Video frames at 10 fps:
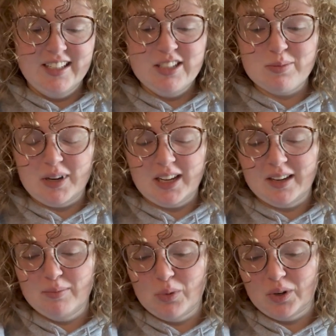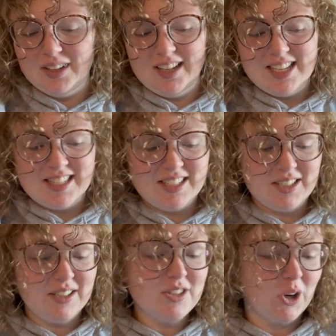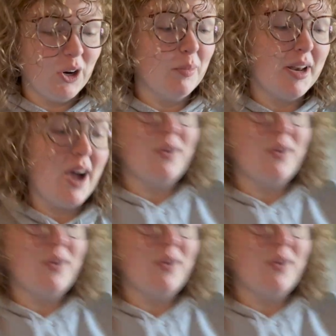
to make it more easy to turn. But now